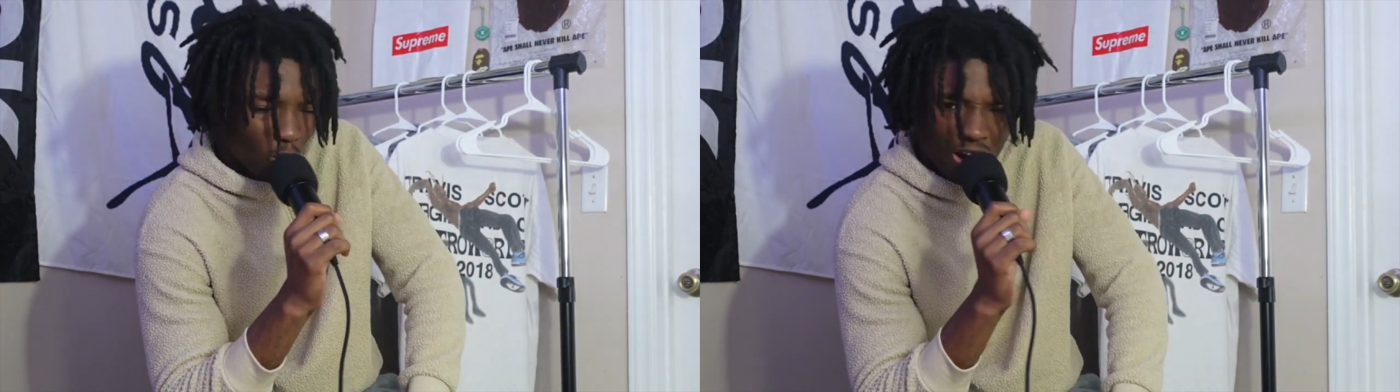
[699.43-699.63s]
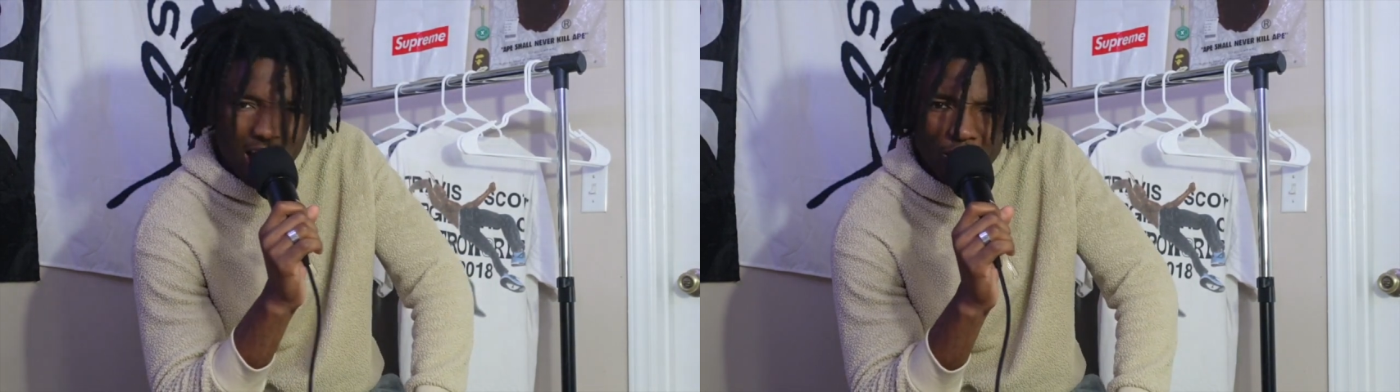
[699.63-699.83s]

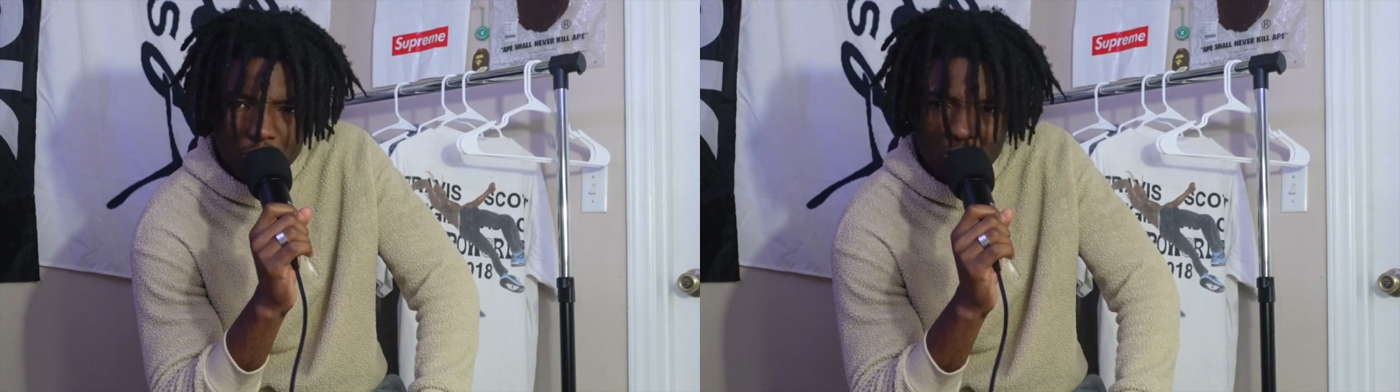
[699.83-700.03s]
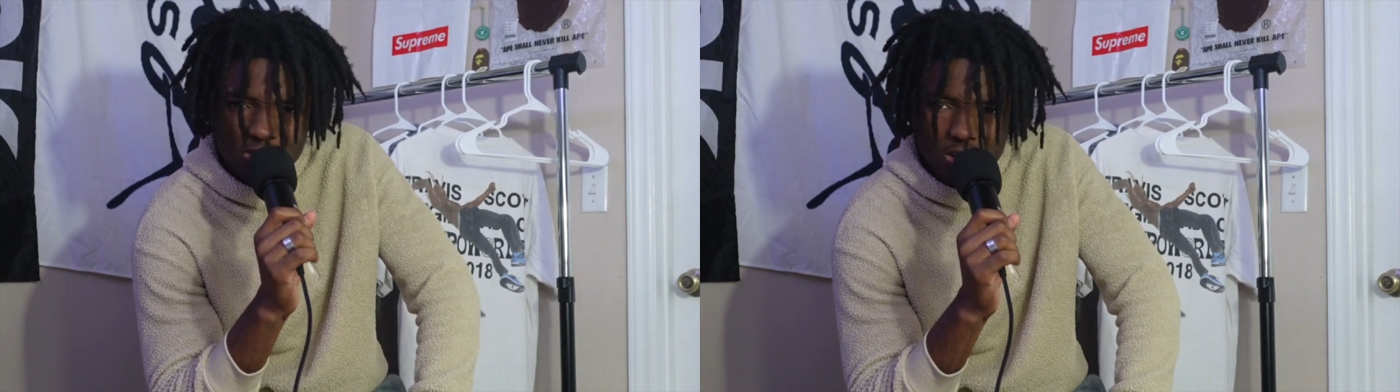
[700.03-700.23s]
or I don't
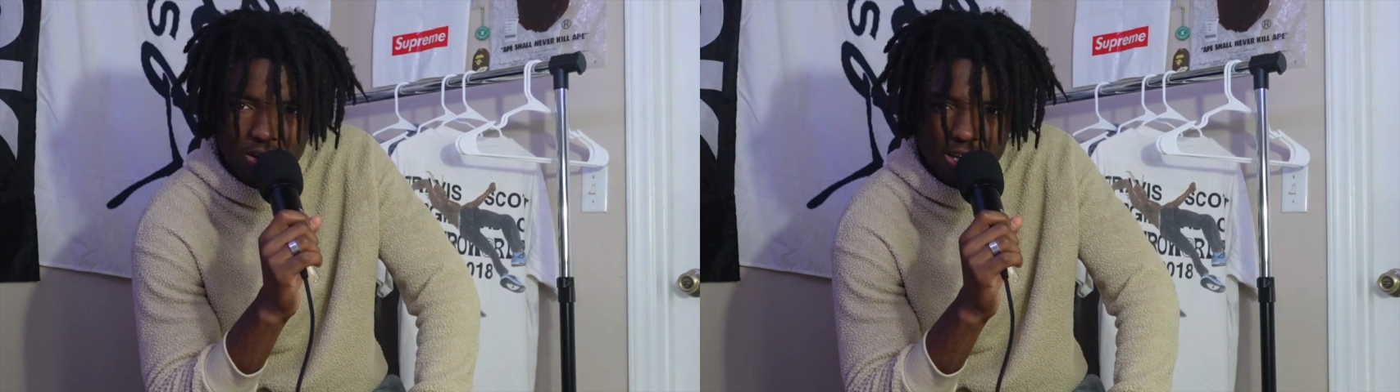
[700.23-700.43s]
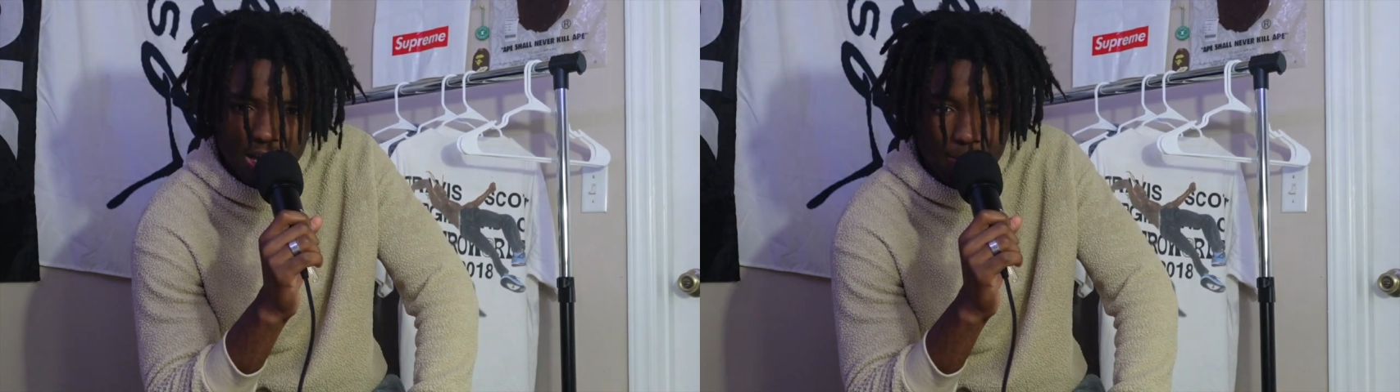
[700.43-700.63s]
know if it's
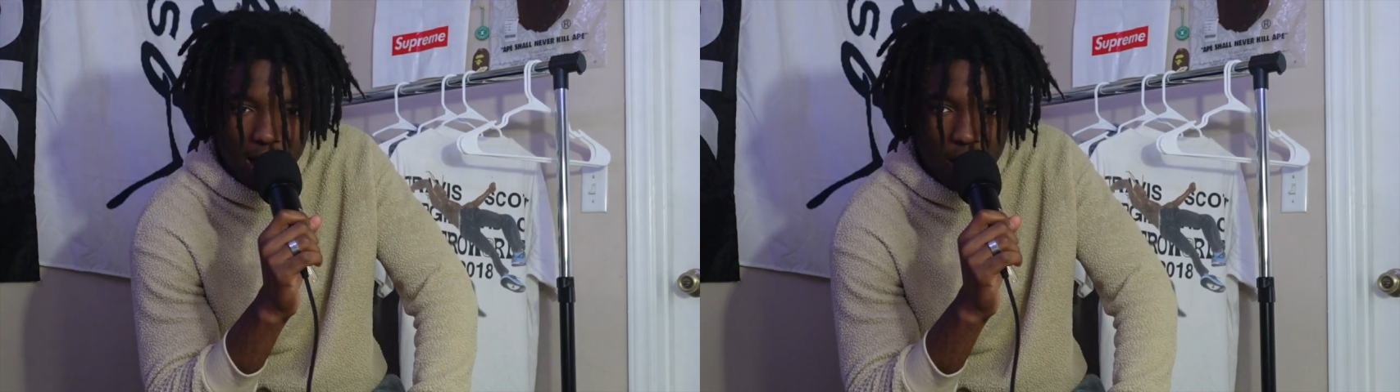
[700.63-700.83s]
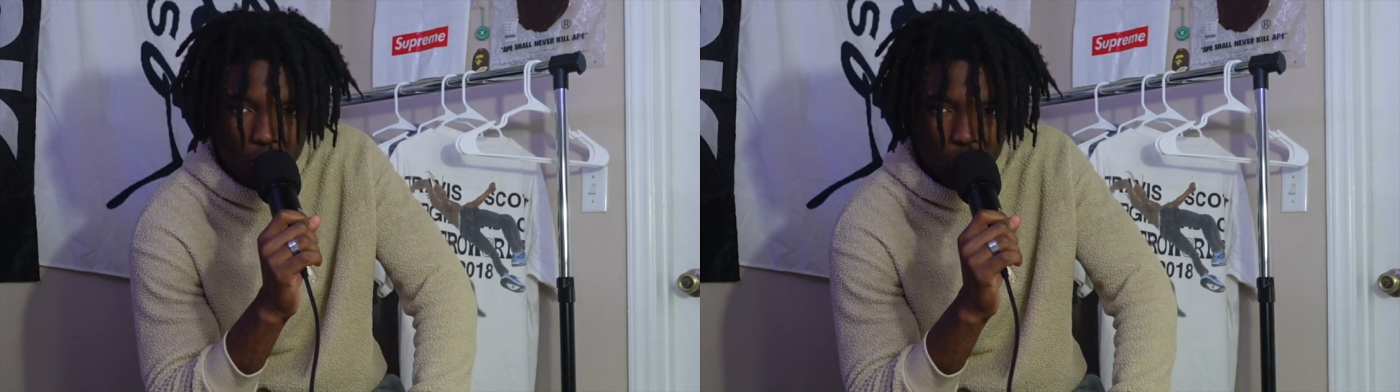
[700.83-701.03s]
already come
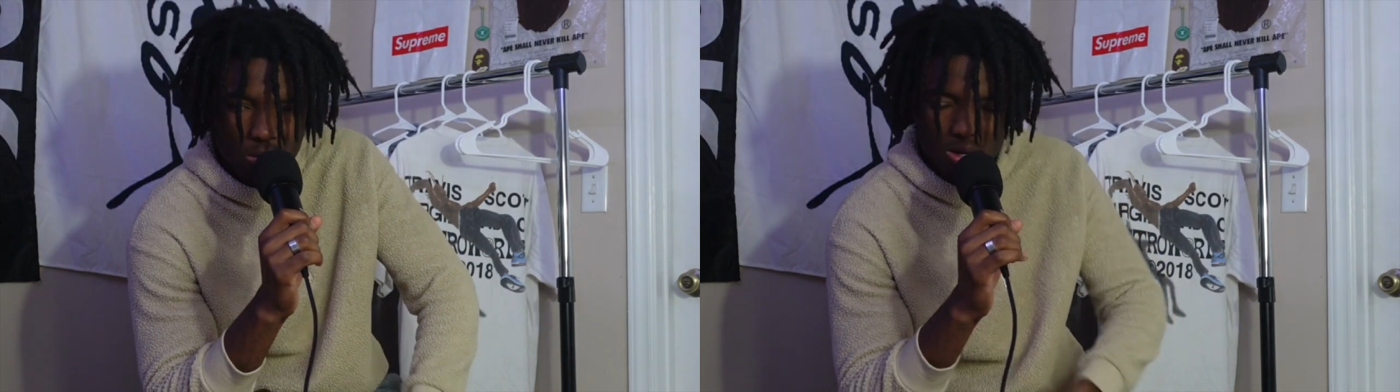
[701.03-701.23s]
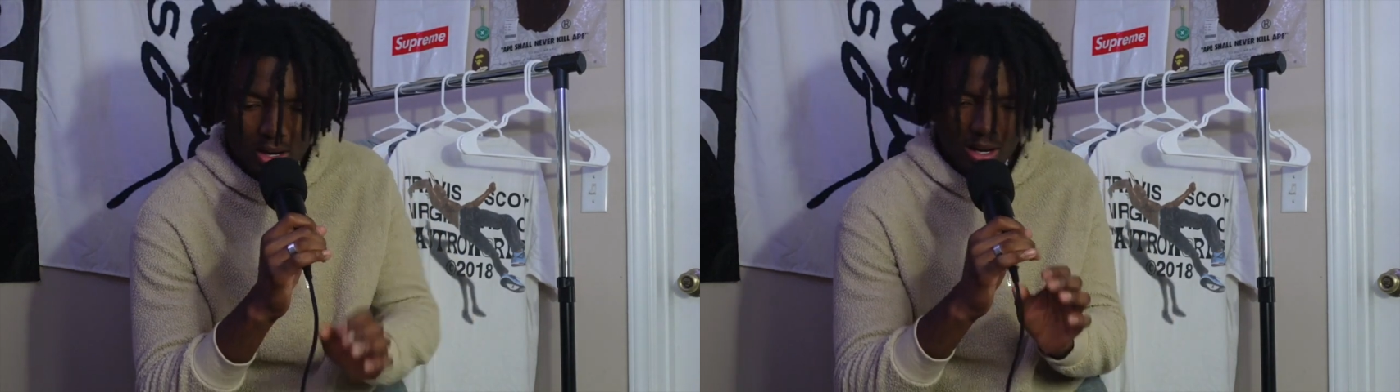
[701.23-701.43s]
out.
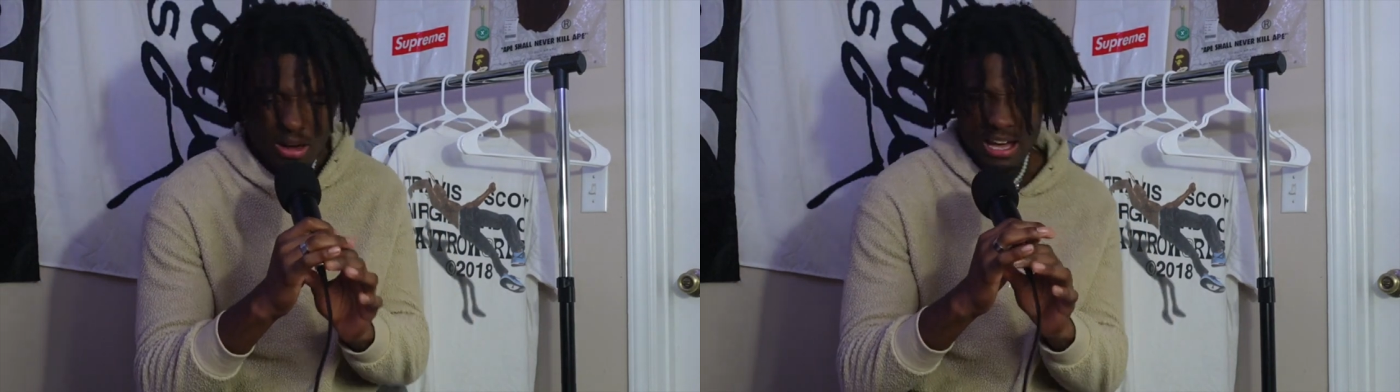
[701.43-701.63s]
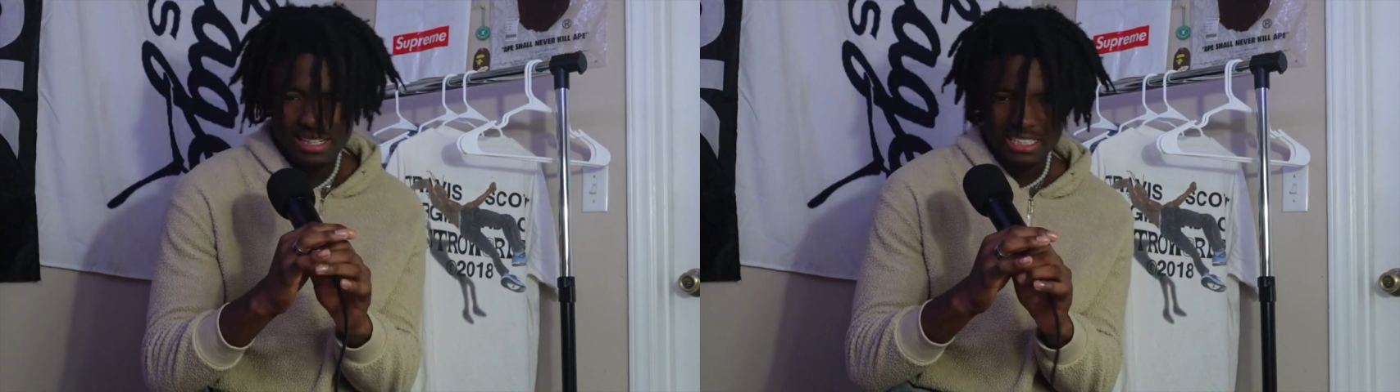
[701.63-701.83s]
I'll
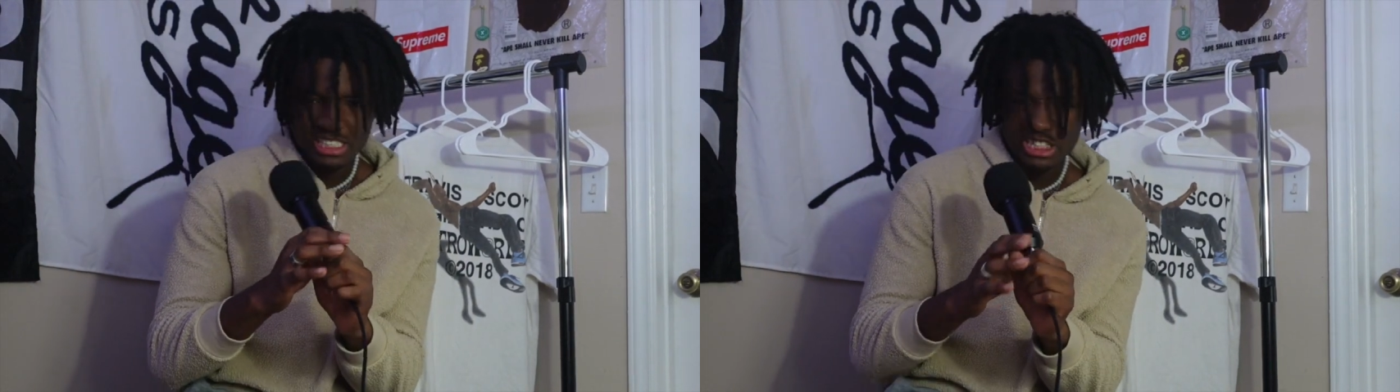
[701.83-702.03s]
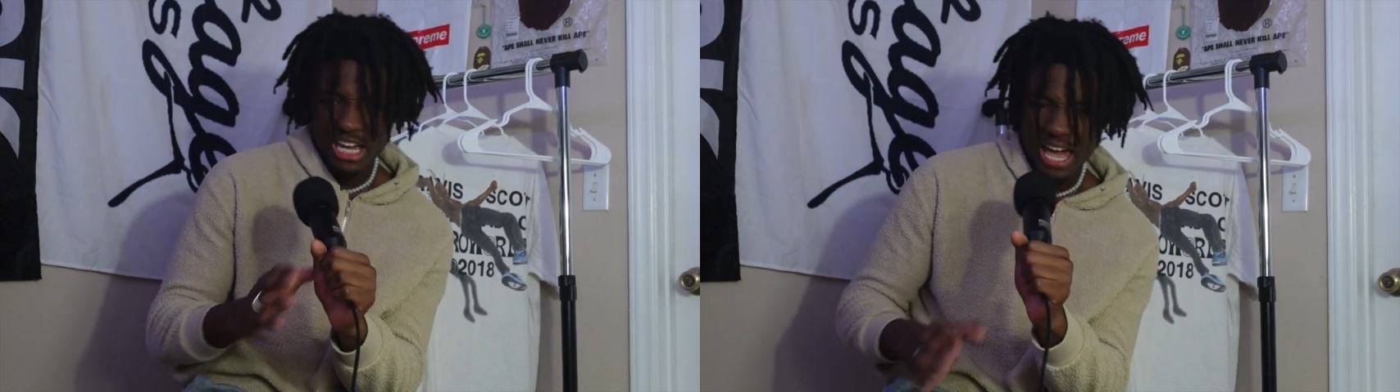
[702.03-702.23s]
have to
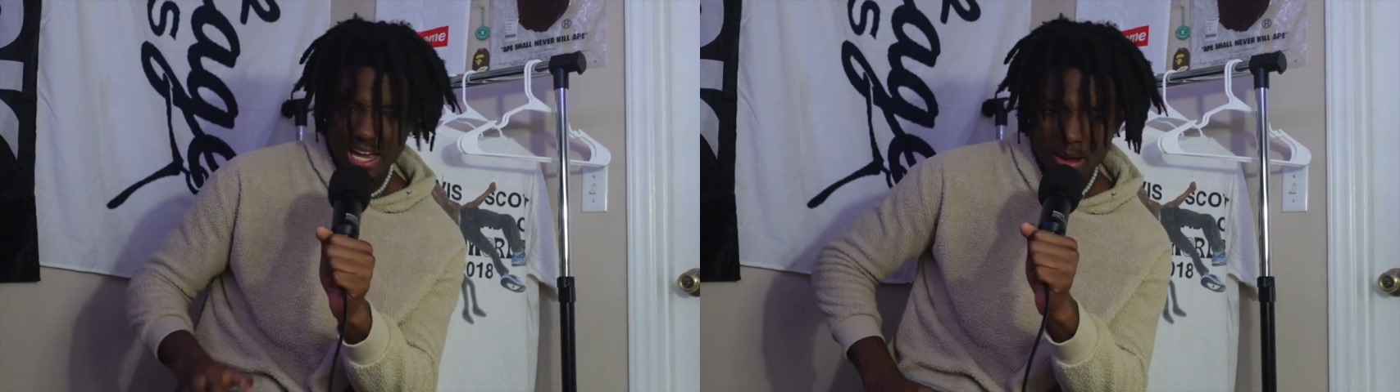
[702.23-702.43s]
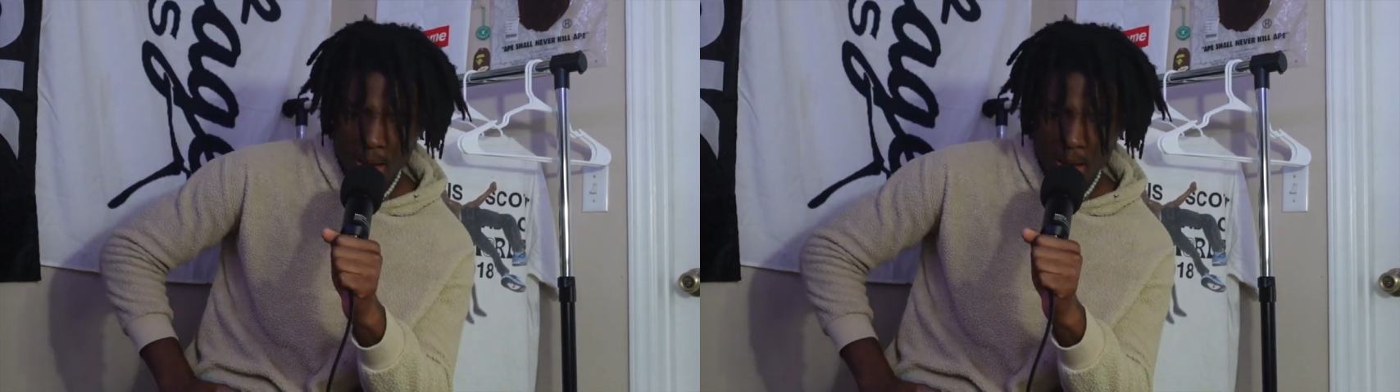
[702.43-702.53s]
check,